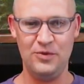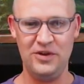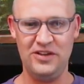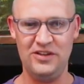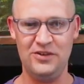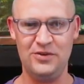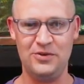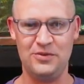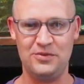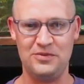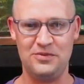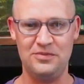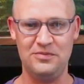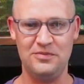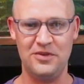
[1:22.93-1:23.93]
when you
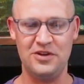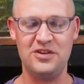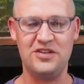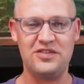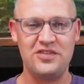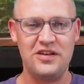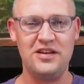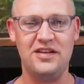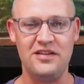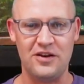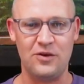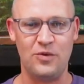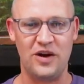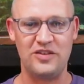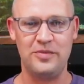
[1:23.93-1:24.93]
are just sitting
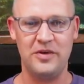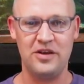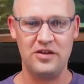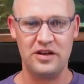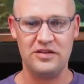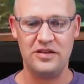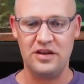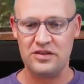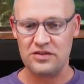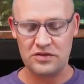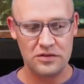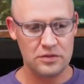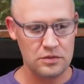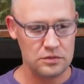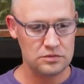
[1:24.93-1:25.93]
there and watching me go like
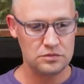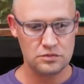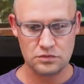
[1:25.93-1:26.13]
this,